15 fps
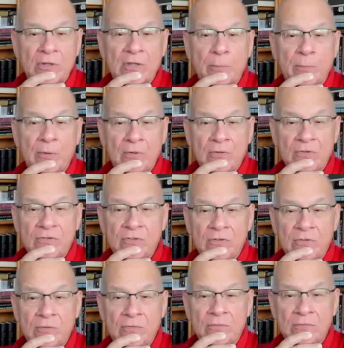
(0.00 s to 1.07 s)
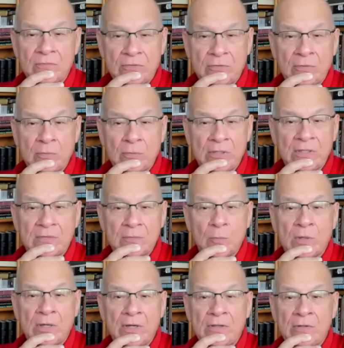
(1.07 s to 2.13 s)
approach to it,
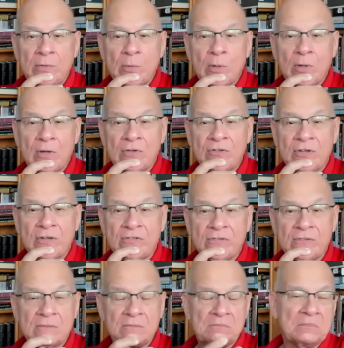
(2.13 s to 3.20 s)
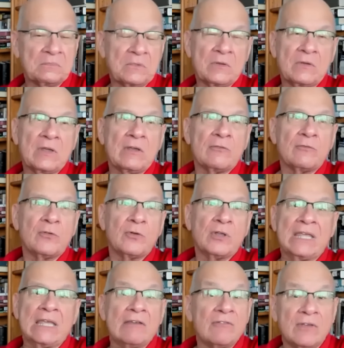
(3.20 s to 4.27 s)
where you are just
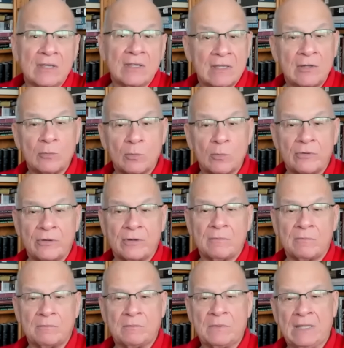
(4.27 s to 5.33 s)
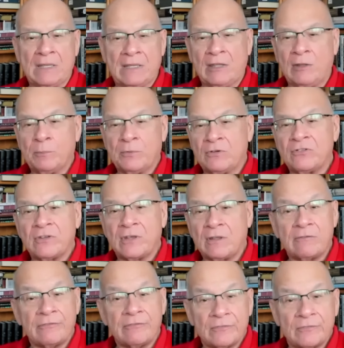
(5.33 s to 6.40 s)
forgiving in order to help
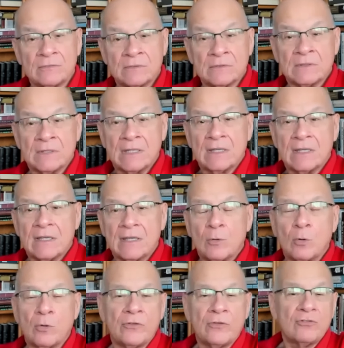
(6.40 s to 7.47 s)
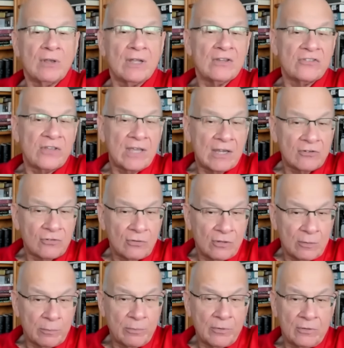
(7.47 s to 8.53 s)
yourself, right, or the transactional
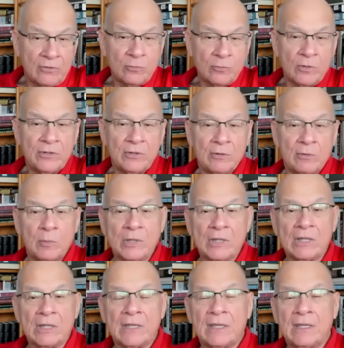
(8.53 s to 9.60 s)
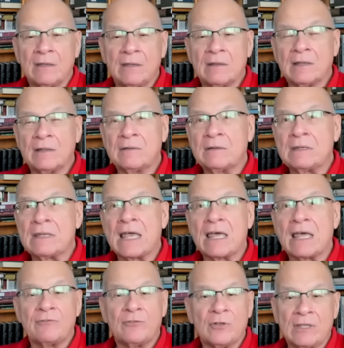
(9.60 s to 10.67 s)
approach, where you're really
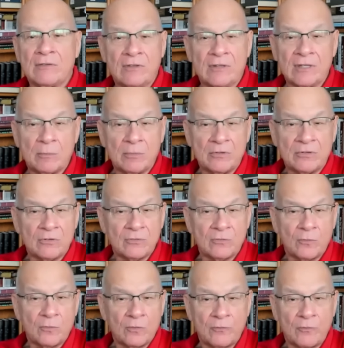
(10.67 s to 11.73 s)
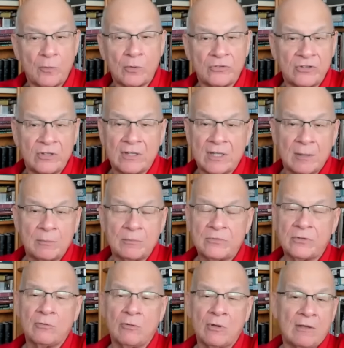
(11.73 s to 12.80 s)
not forgiving them, but just forcing them
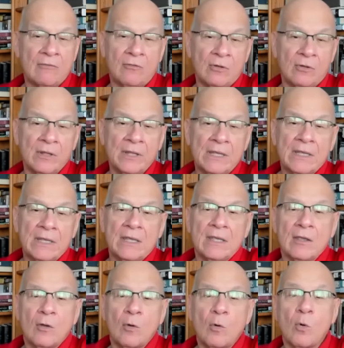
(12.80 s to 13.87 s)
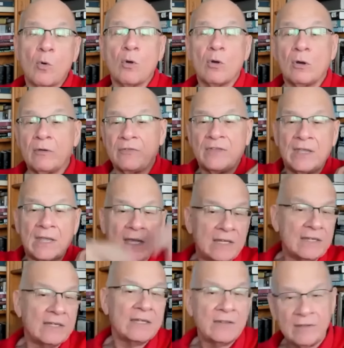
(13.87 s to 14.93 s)
to grovel. Oh. Or the
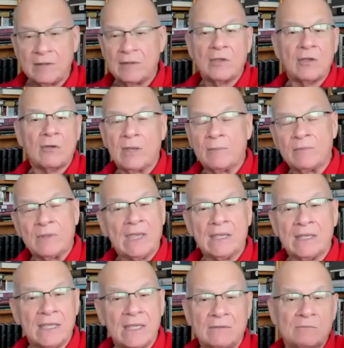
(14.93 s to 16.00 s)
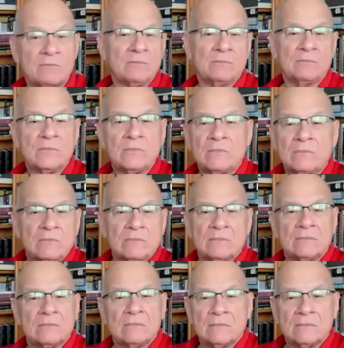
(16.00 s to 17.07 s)
idea that, no, I can't
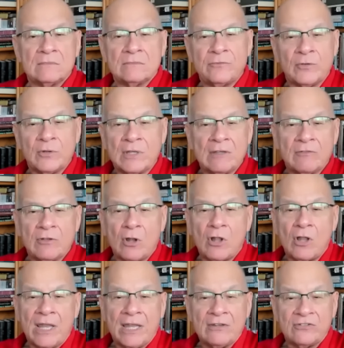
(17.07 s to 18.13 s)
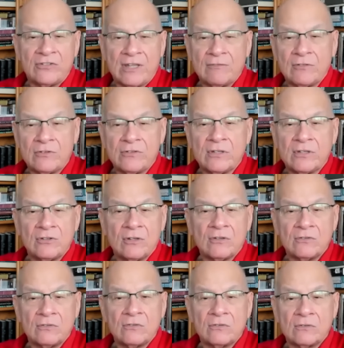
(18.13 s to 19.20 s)
forgive at all. I just have to seek
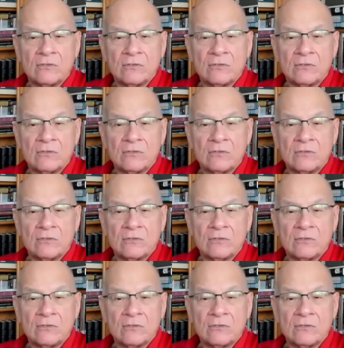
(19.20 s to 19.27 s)
justice.